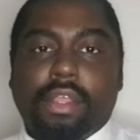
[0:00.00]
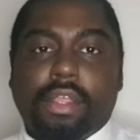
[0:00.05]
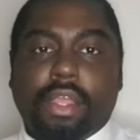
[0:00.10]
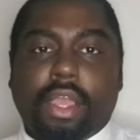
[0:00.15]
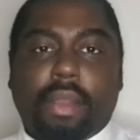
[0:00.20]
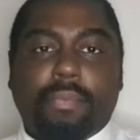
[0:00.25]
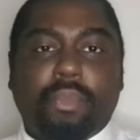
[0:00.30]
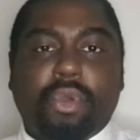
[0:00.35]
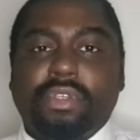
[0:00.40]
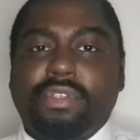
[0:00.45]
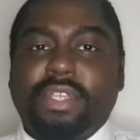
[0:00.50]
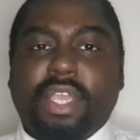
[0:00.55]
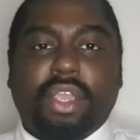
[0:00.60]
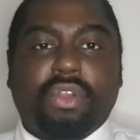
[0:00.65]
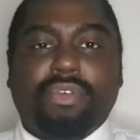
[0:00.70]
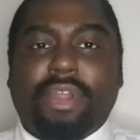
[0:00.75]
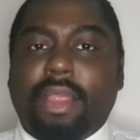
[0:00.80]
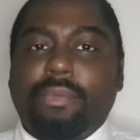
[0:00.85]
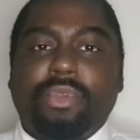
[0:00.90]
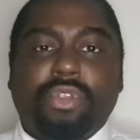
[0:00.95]
I'm not saying
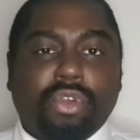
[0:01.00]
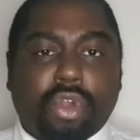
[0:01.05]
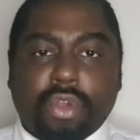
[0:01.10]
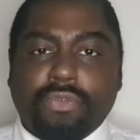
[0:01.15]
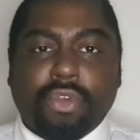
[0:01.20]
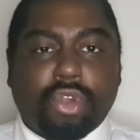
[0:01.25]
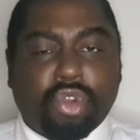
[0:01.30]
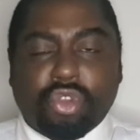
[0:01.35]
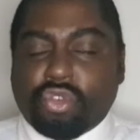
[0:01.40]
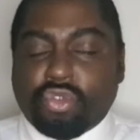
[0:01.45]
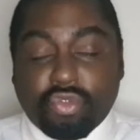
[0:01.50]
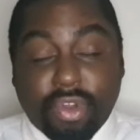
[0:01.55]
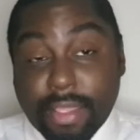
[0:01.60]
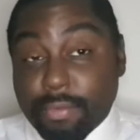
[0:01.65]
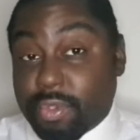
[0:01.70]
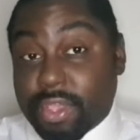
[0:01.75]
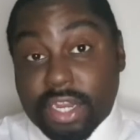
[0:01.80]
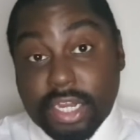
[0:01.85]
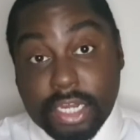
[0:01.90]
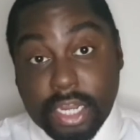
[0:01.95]
grime is over because
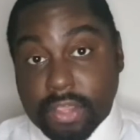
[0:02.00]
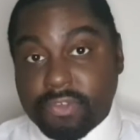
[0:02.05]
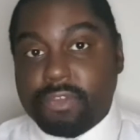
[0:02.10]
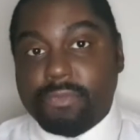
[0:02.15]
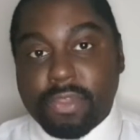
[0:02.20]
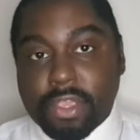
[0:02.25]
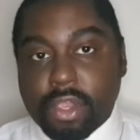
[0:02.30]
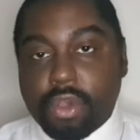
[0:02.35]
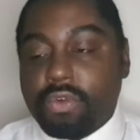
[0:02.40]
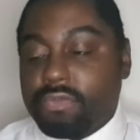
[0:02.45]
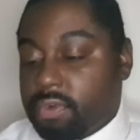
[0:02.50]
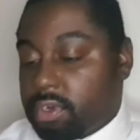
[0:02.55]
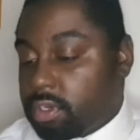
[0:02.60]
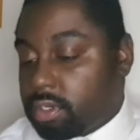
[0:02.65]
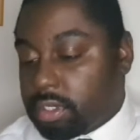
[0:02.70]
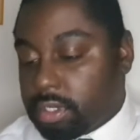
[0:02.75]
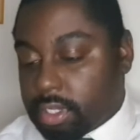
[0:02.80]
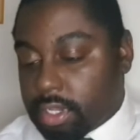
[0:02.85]
grime can never be over,